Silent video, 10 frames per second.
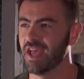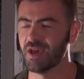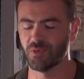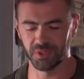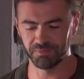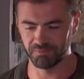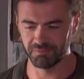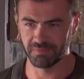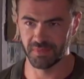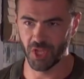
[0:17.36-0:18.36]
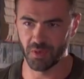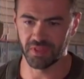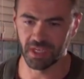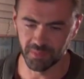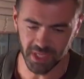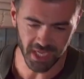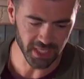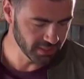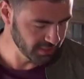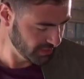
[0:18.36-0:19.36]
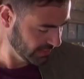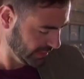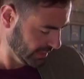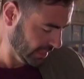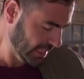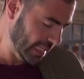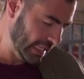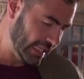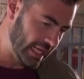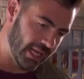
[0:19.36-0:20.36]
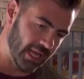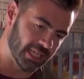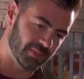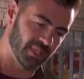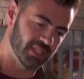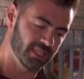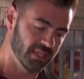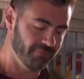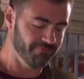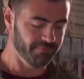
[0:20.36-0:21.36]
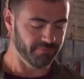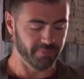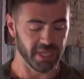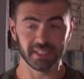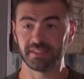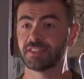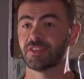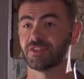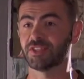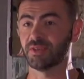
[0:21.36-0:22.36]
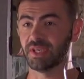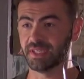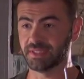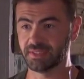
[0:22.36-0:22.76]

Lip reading: Well, don't thank me yet. Nana asked me to pass this on to you.